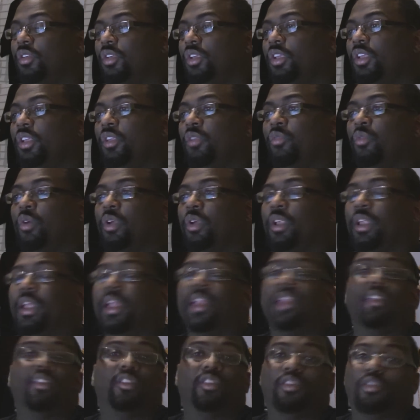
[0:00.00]
He didn't want
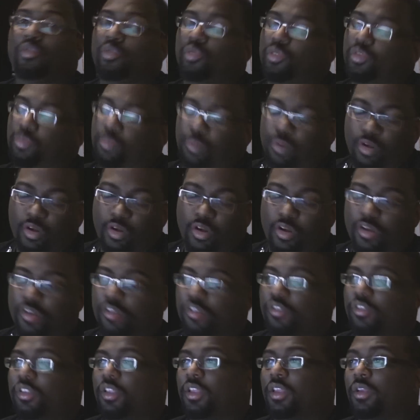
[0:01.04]
anything to do with Mark
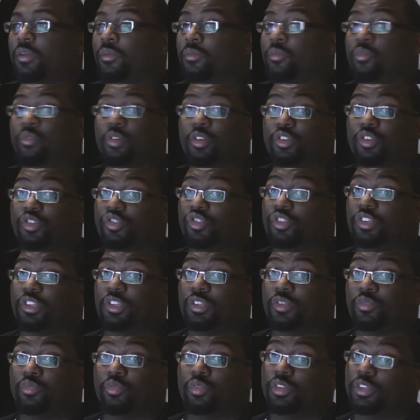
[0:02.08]
Hunt's stand-up, which
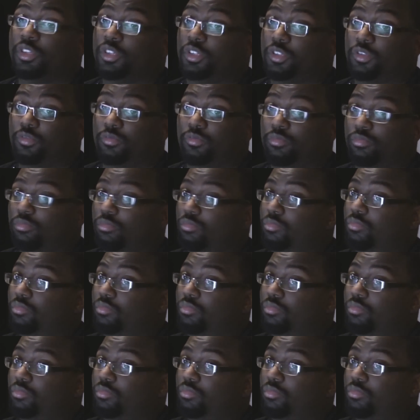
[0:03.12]
he really